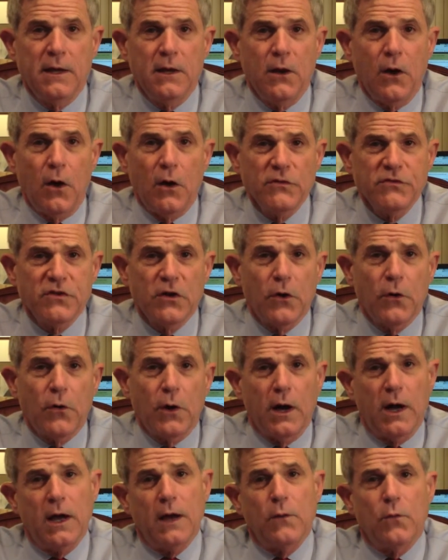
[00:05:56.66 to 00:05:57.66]

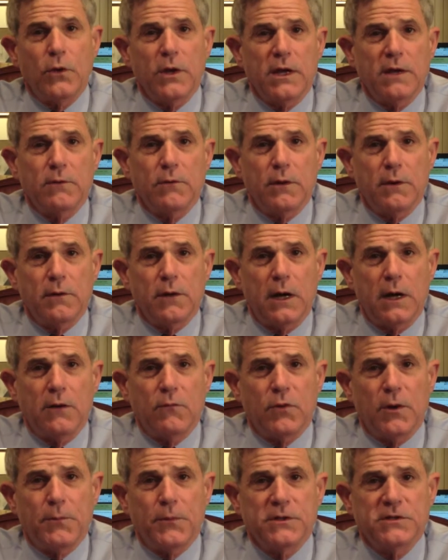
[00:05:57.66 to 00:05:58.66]
Also, we
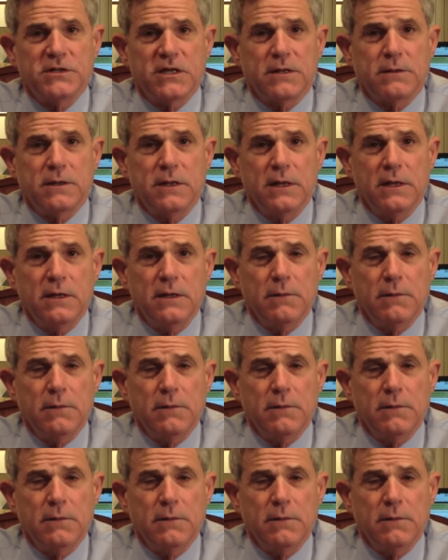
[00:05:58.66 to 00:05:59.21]
represent